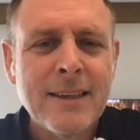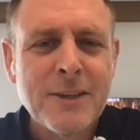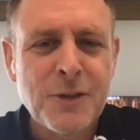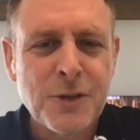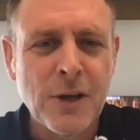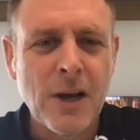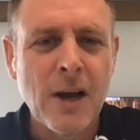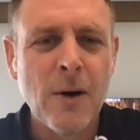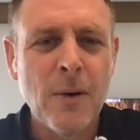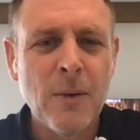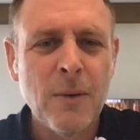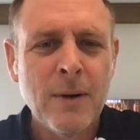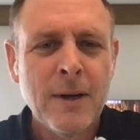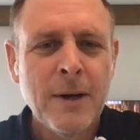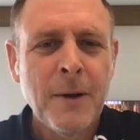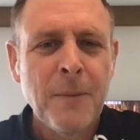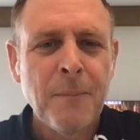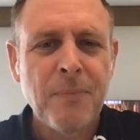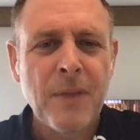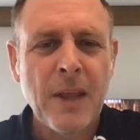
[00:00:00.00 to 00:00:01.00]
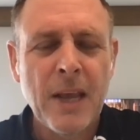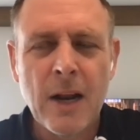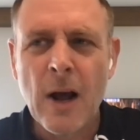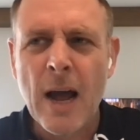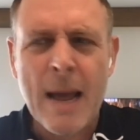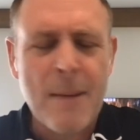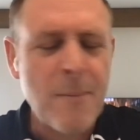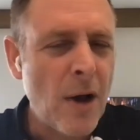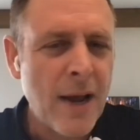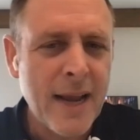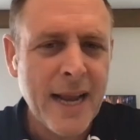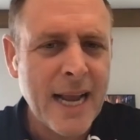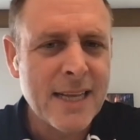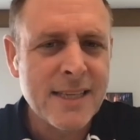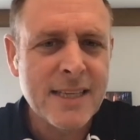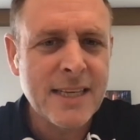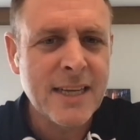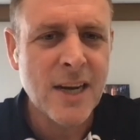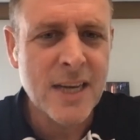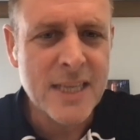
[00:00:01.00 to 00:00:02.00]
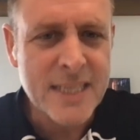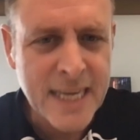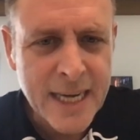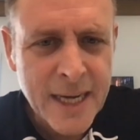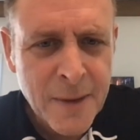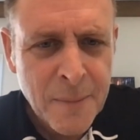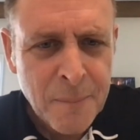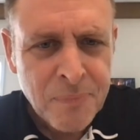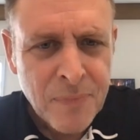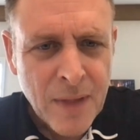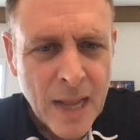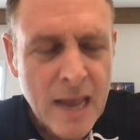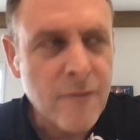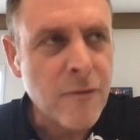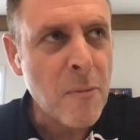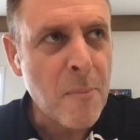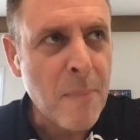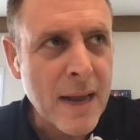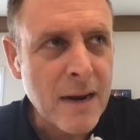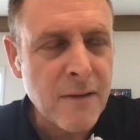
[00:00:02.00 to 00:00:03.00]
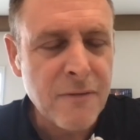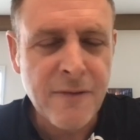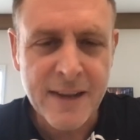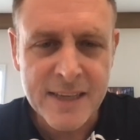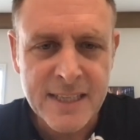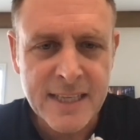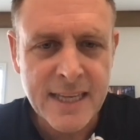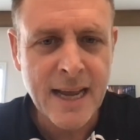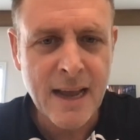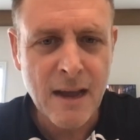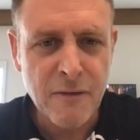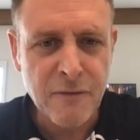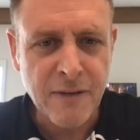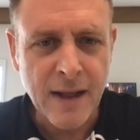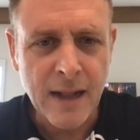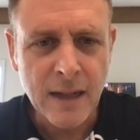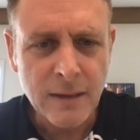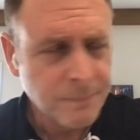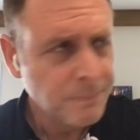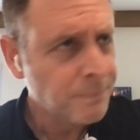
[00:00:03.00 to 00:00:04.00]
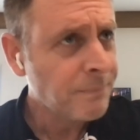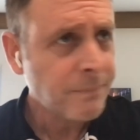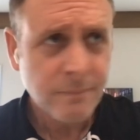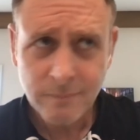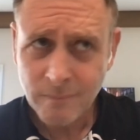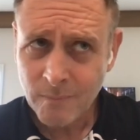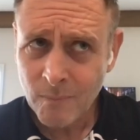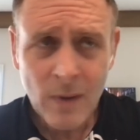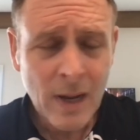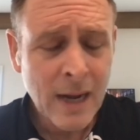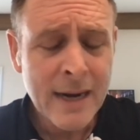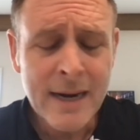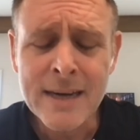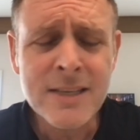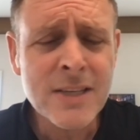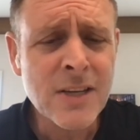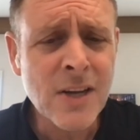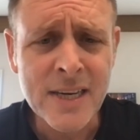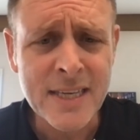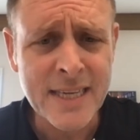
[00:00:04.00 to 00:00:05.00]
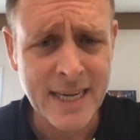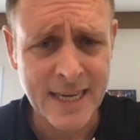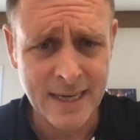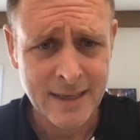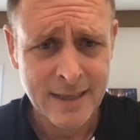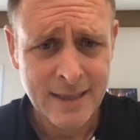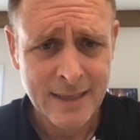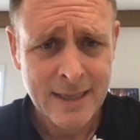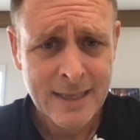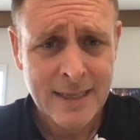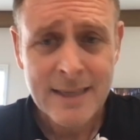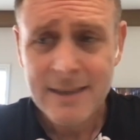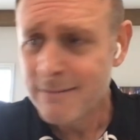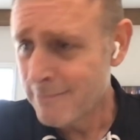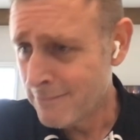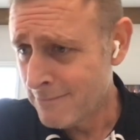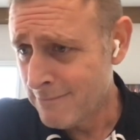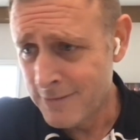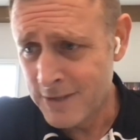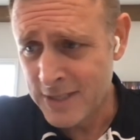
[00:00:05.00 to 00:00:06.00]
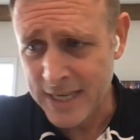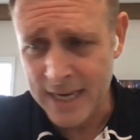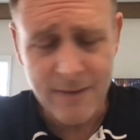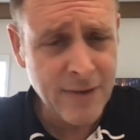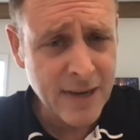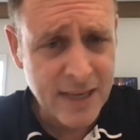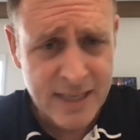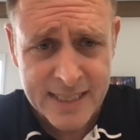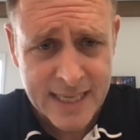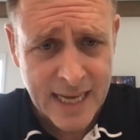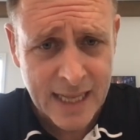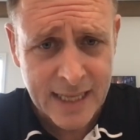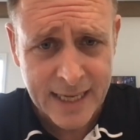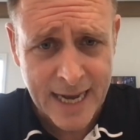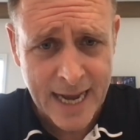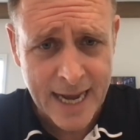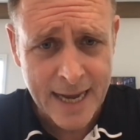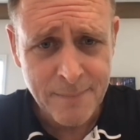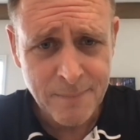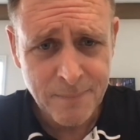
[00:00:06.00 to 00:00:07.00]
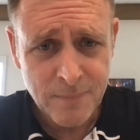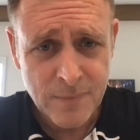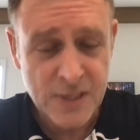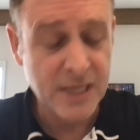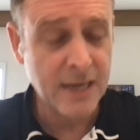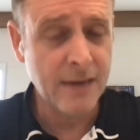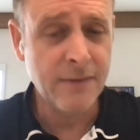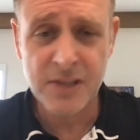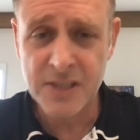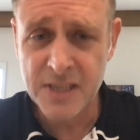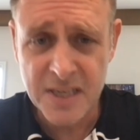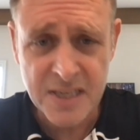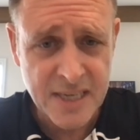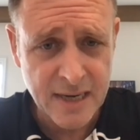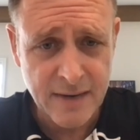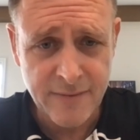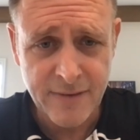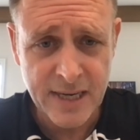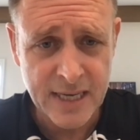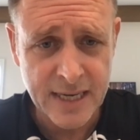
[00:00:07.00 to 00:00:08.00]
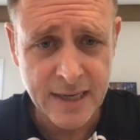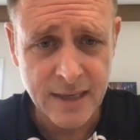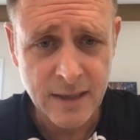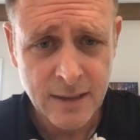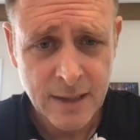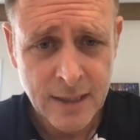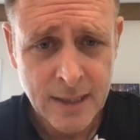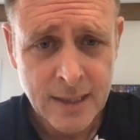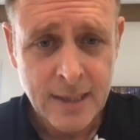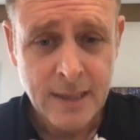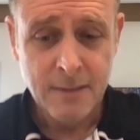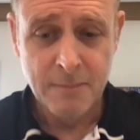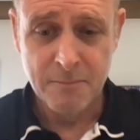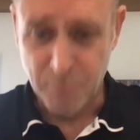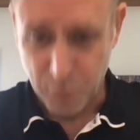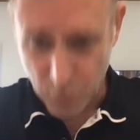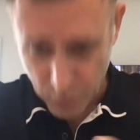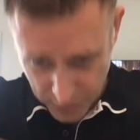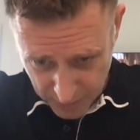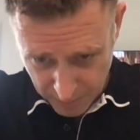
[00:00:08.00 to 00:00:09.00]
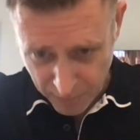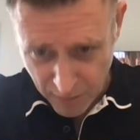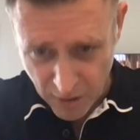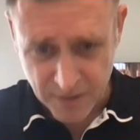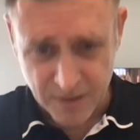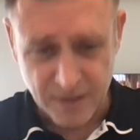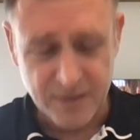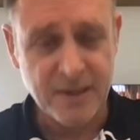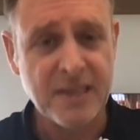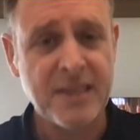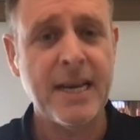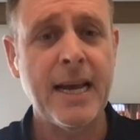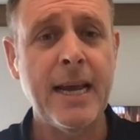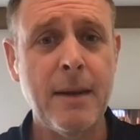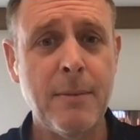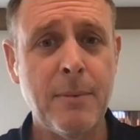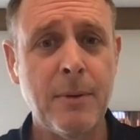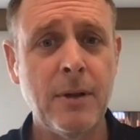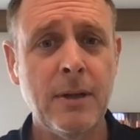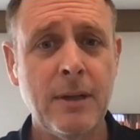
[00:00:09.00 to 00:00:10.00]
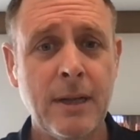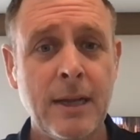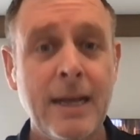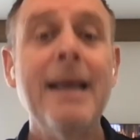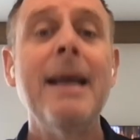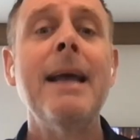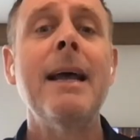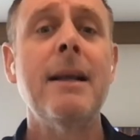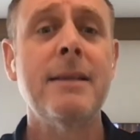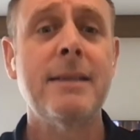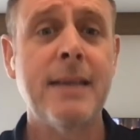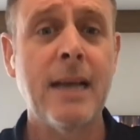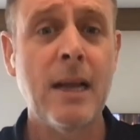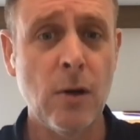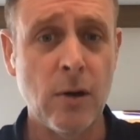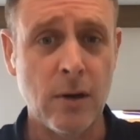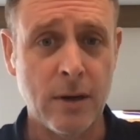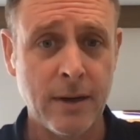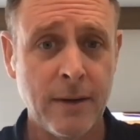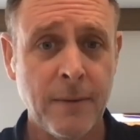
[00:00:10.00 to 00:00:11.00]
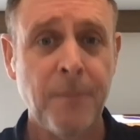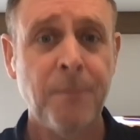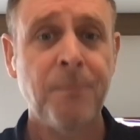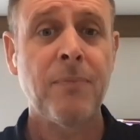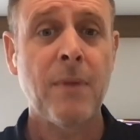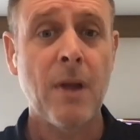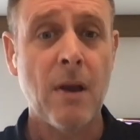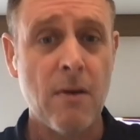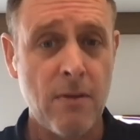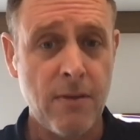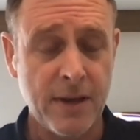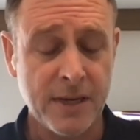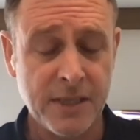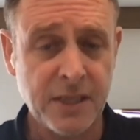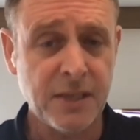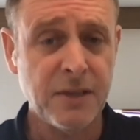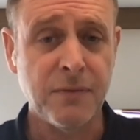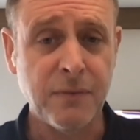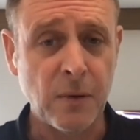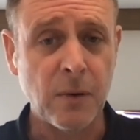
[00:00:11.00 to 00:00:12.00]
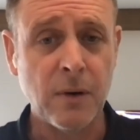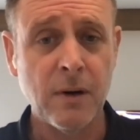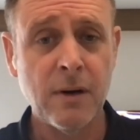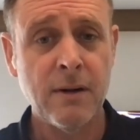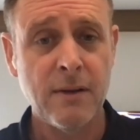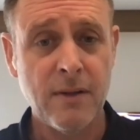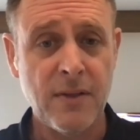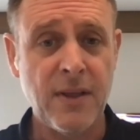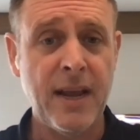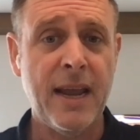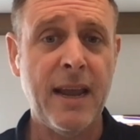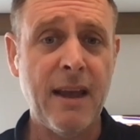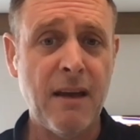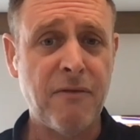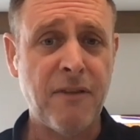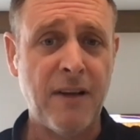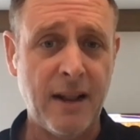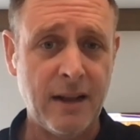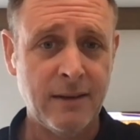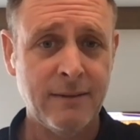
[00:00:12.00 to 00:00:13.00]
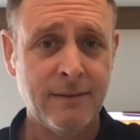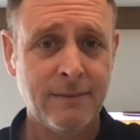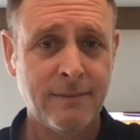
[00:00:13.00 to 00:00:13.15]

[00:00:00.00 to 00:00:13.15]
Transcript: So, am I against the idea? If it benefits the EFL, here's an idea. See if you can sell the game. See if there's a TV deal. Put the pot on the table and say, look, this is for the EFL.